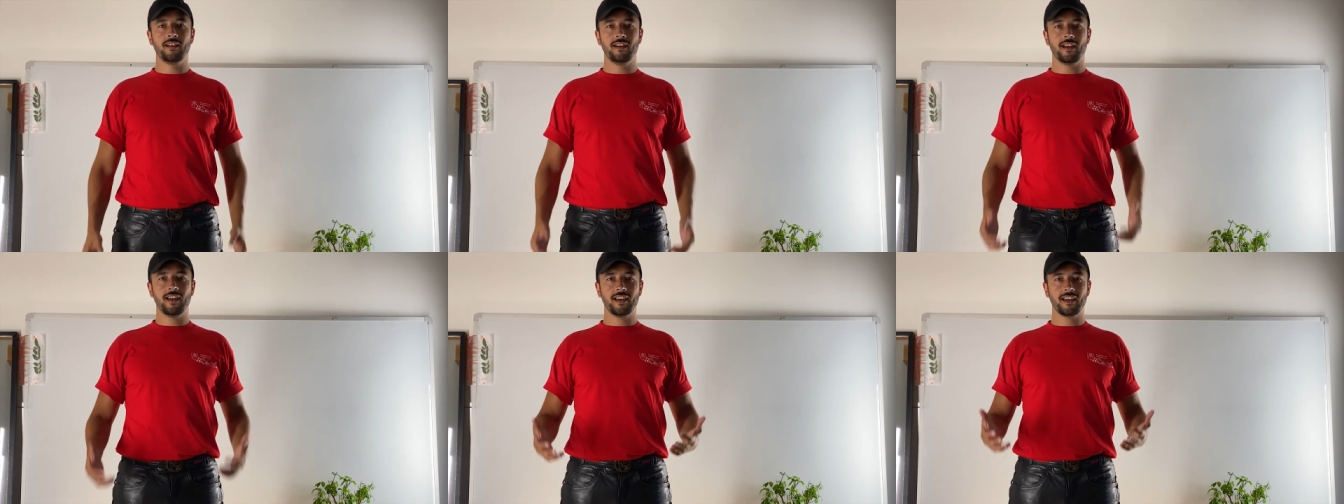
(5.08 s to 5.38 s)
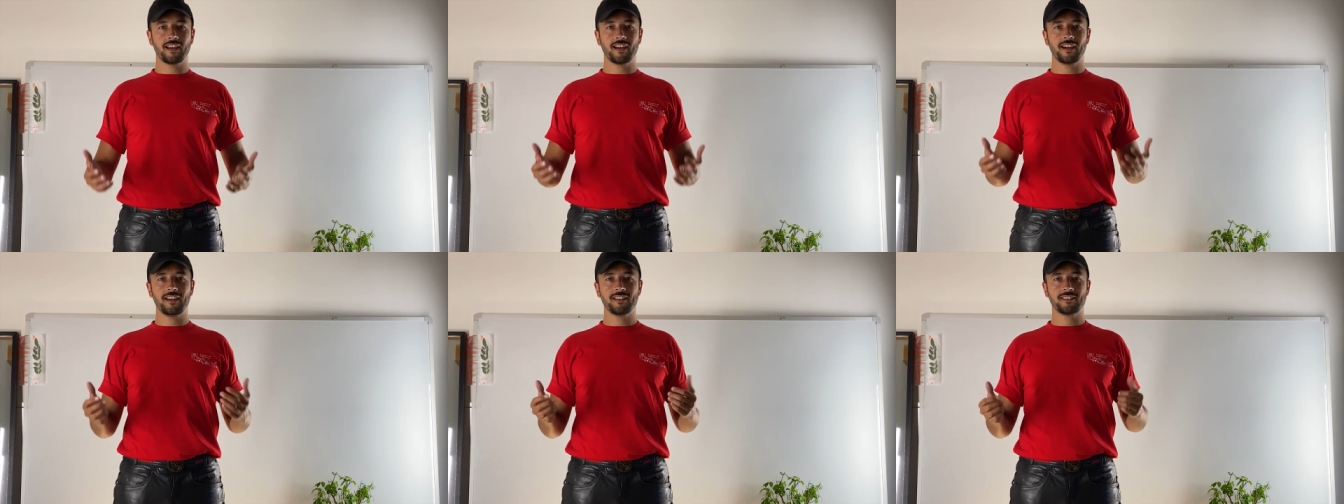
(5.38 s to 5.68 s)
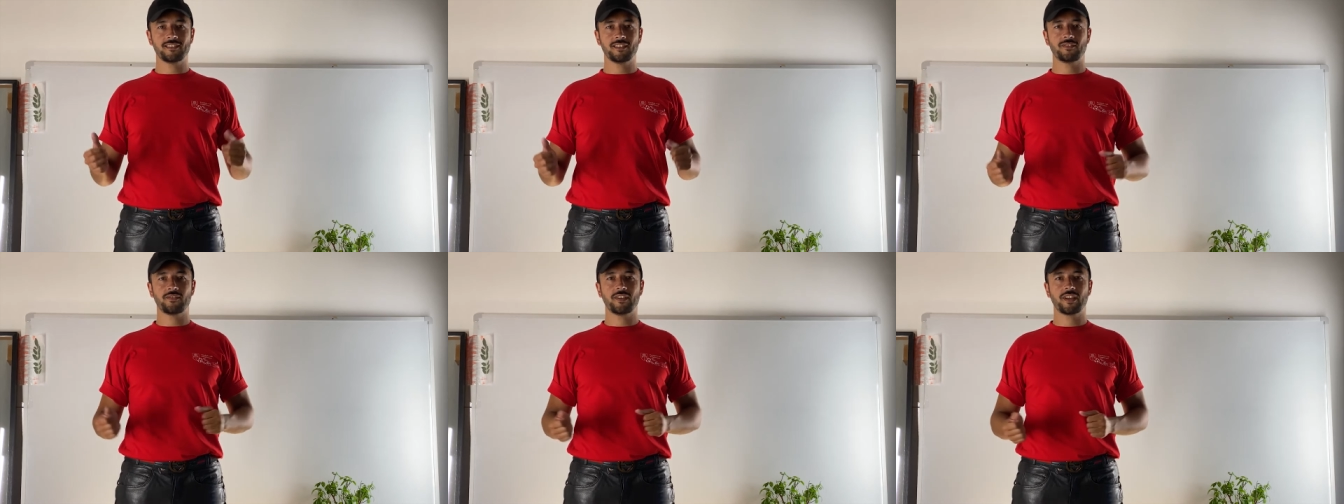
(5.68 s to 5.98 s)
Hey guys,
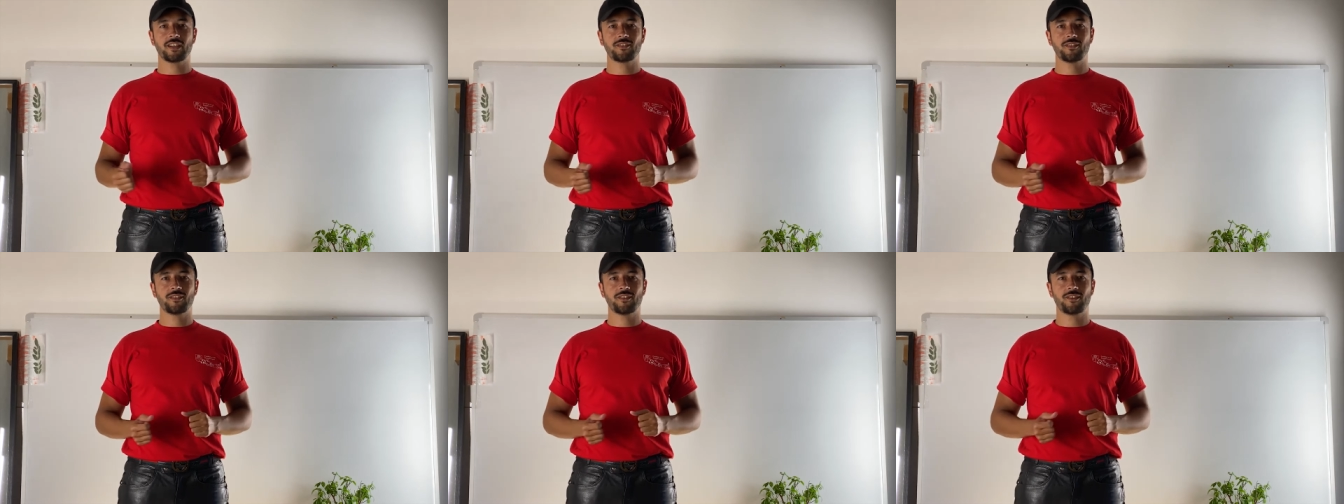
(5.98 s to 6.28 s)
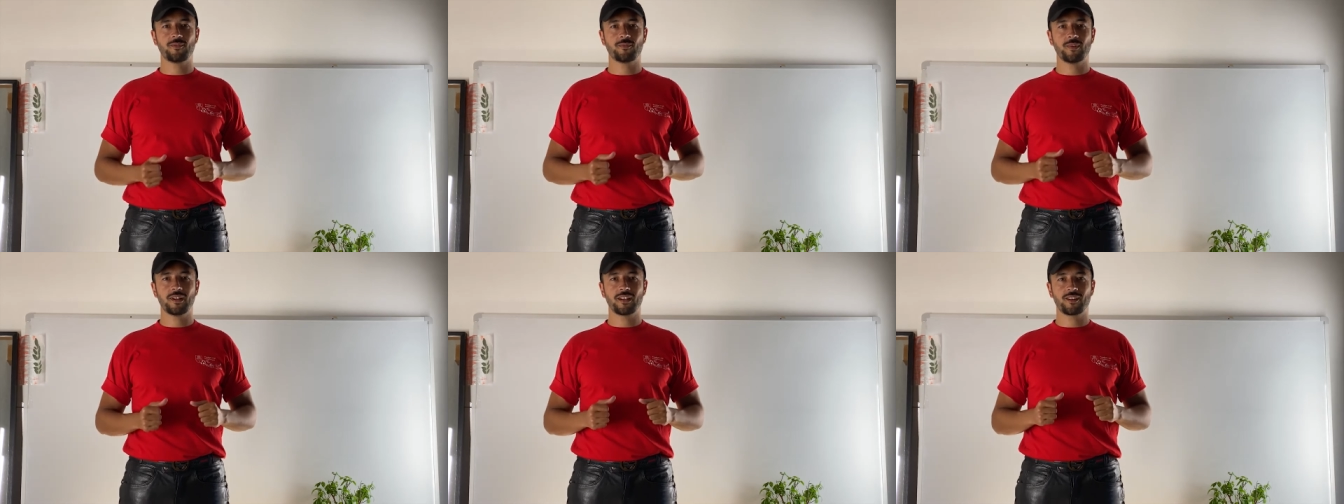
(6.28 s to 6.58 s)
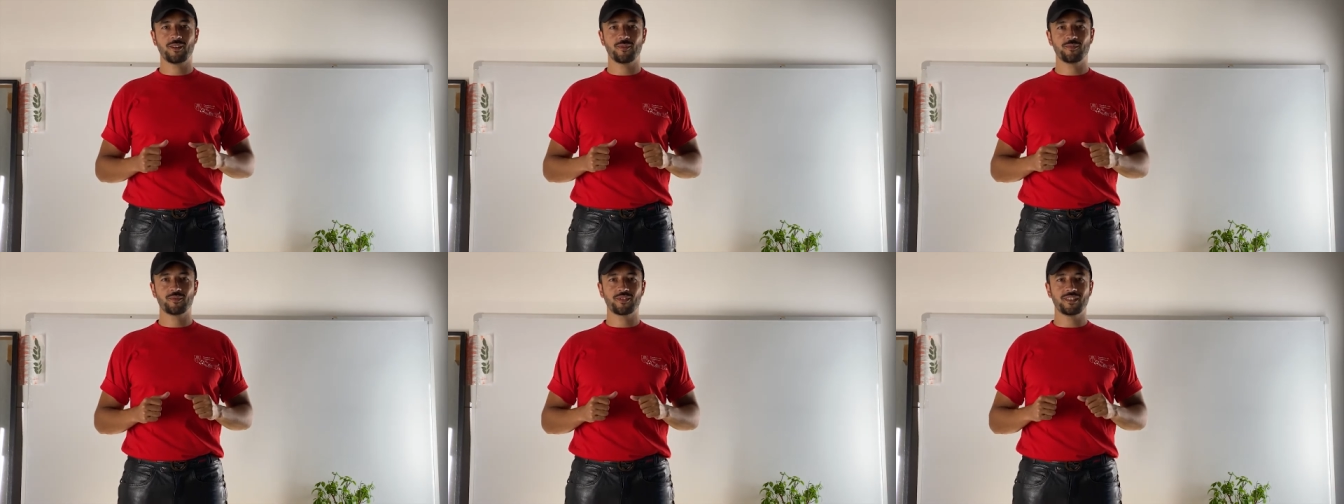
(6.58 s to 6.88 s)
it's Victor.
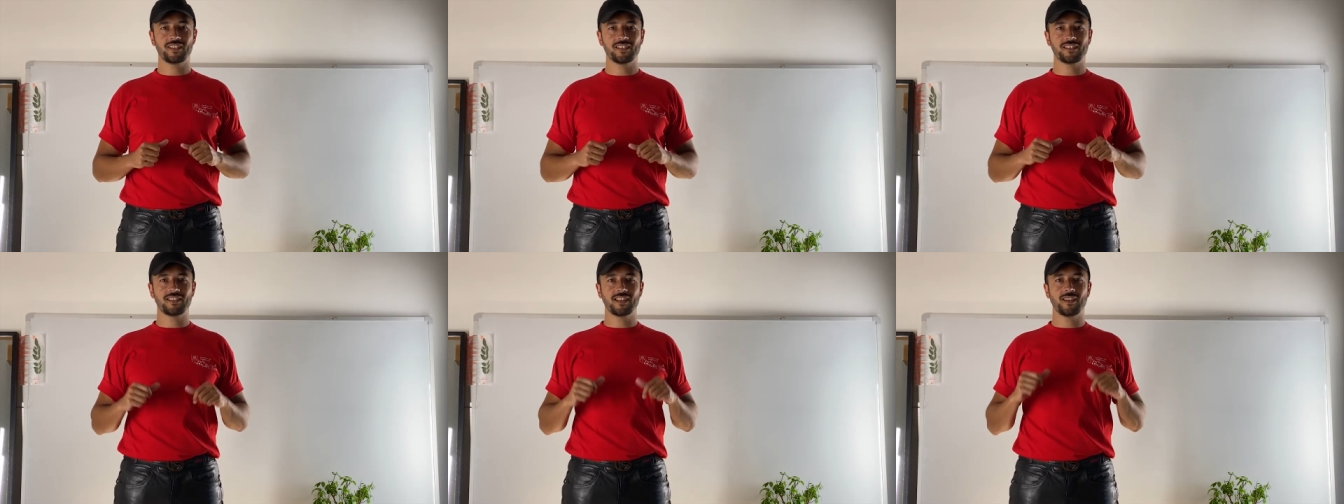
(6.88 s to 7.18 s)
Welcome to this